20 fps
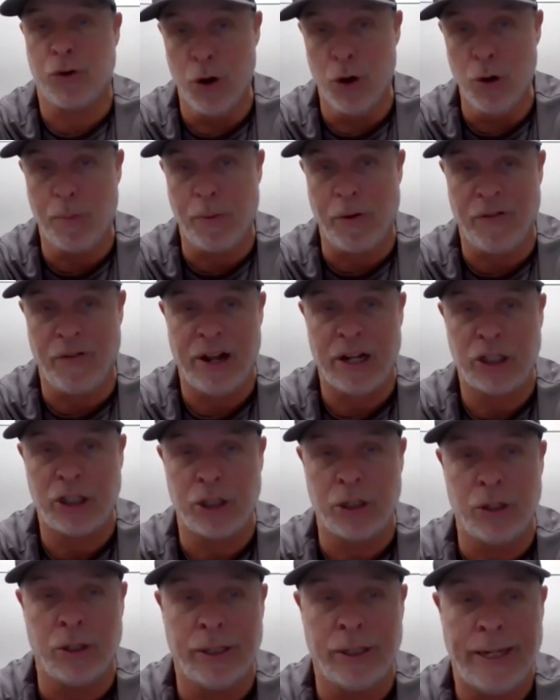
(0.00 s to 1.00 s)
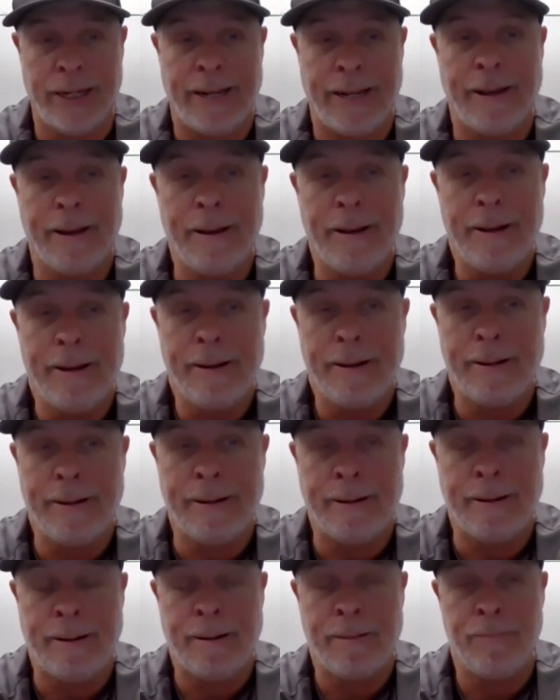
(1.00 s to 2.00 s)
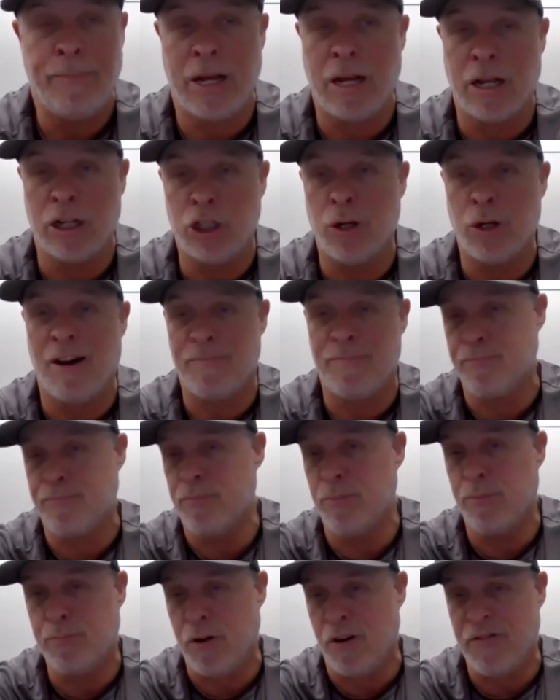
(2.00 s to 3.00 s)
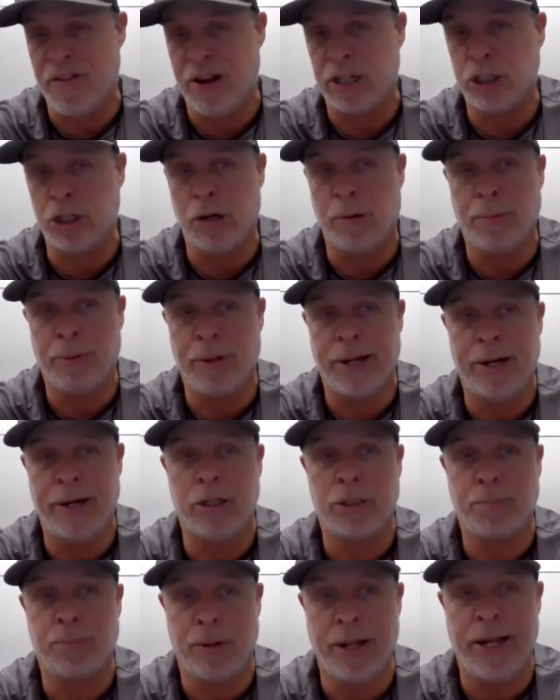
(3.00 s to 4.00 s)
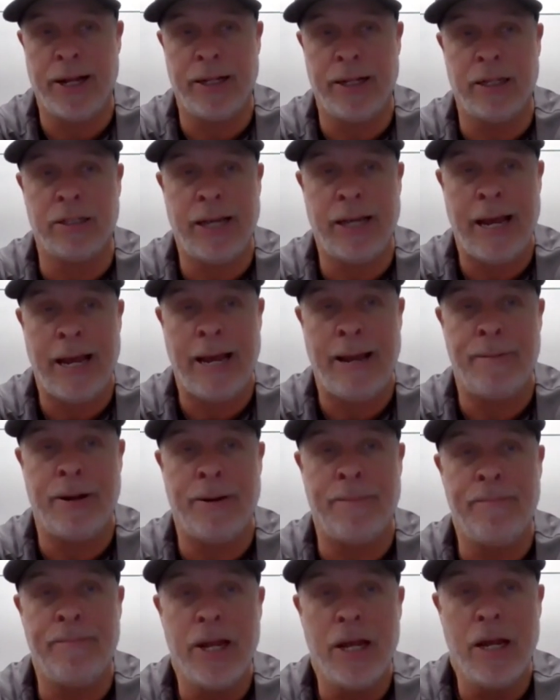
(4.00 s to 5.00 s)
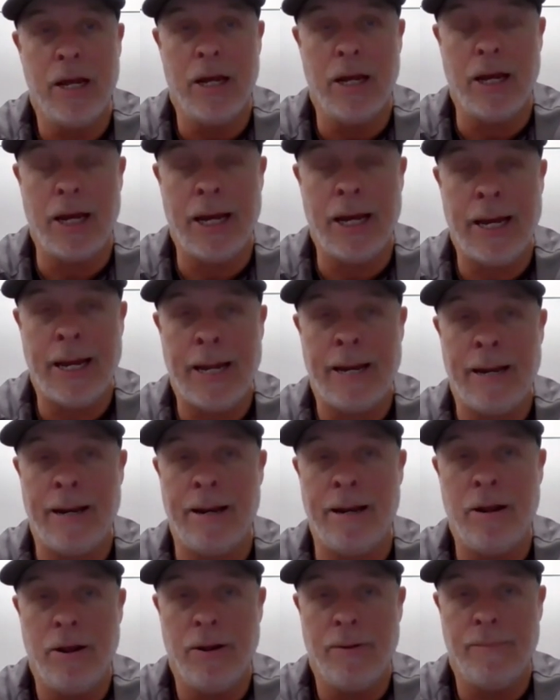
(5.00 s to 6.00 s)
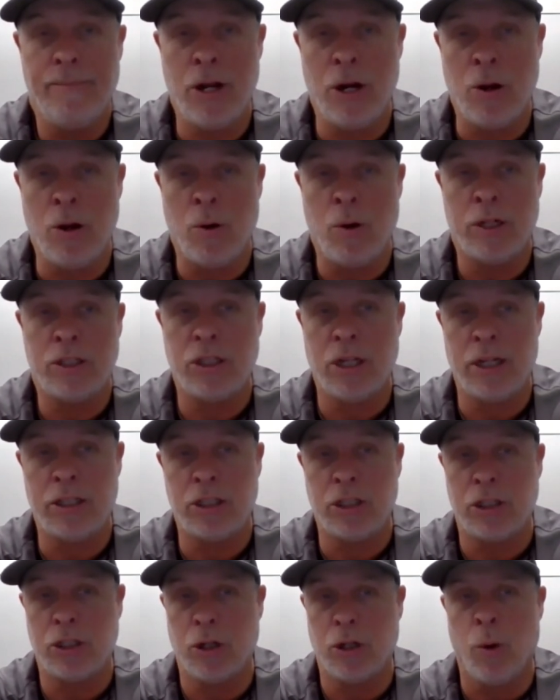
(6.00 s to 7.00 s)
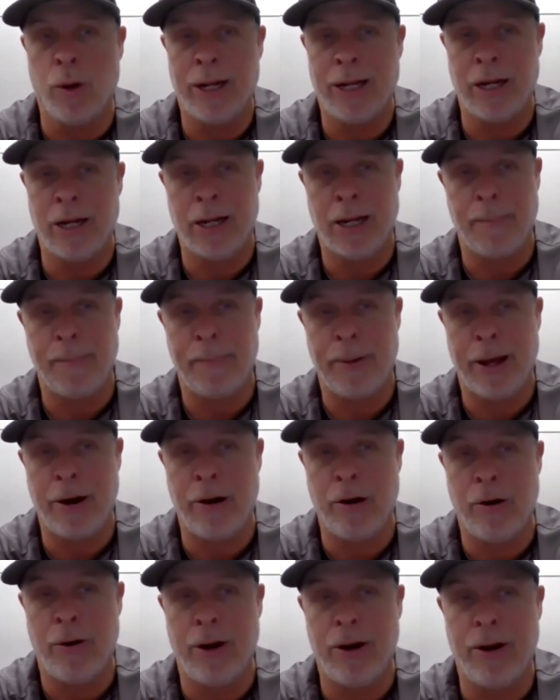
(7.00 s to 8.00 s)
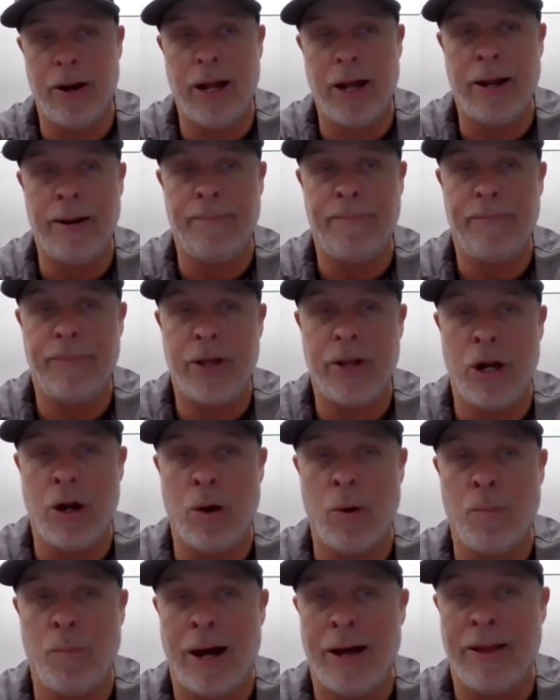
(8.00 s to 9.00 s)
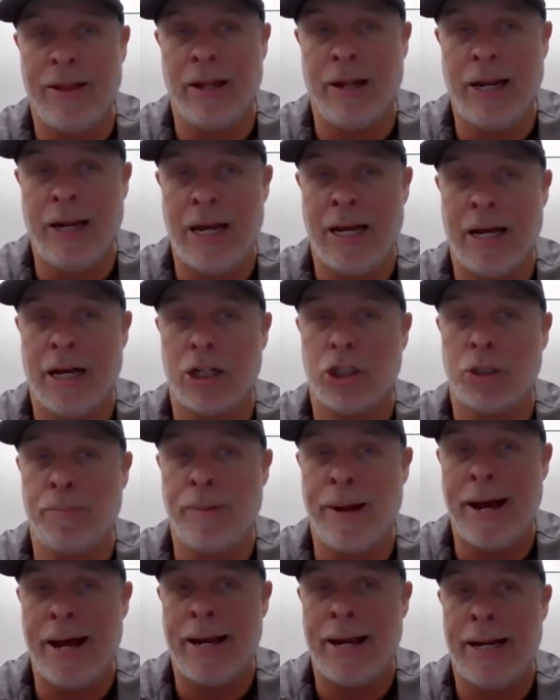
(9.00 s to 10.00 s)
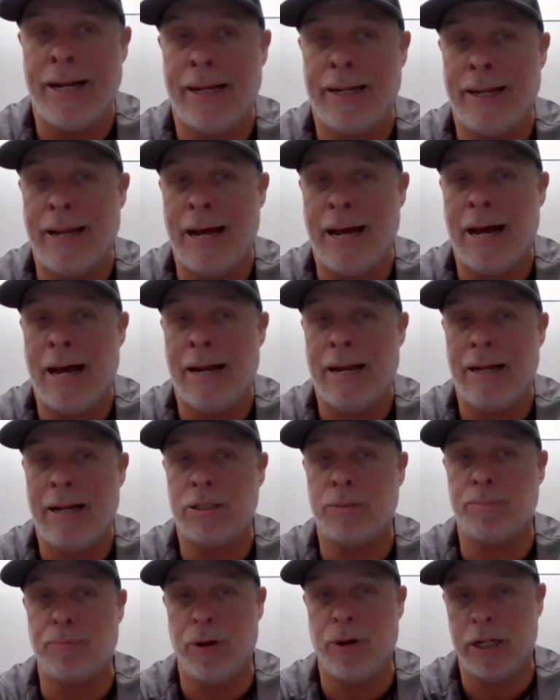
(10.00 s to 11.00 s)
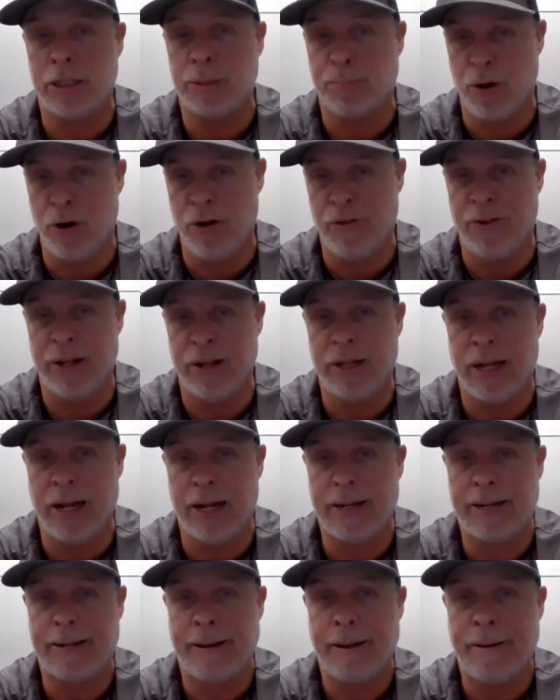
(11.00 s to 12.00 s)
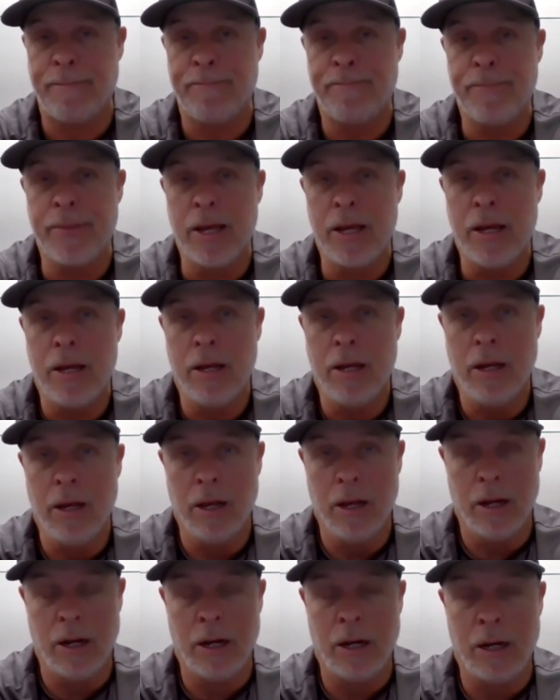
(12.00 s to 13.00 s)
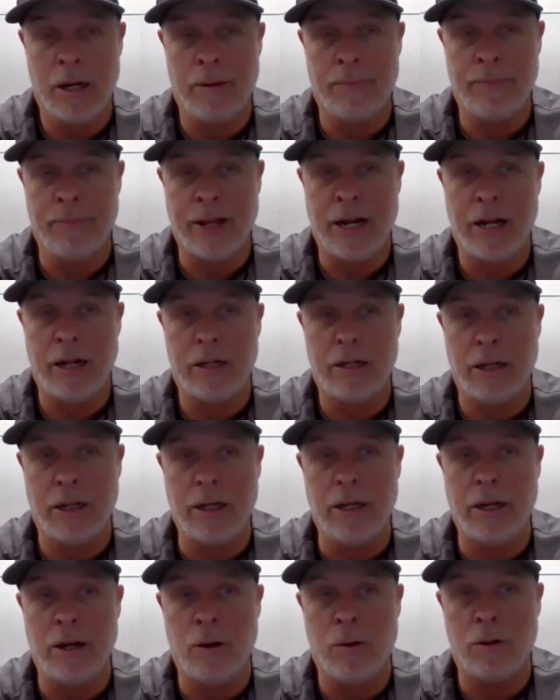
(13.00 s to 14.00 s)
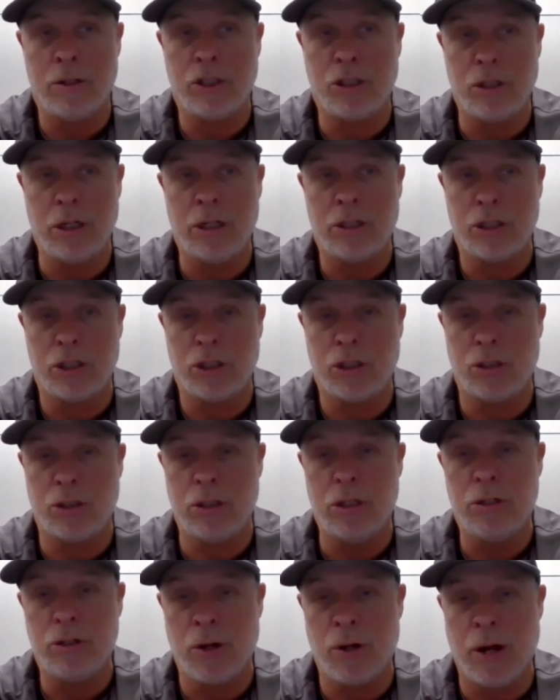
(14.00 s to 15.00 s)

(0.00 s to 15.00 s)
a true professional league, because you have professional players playing this game, and you know, it's just only going to get better, and you know, by the league expanding in that, it's proving that that it, you know, it's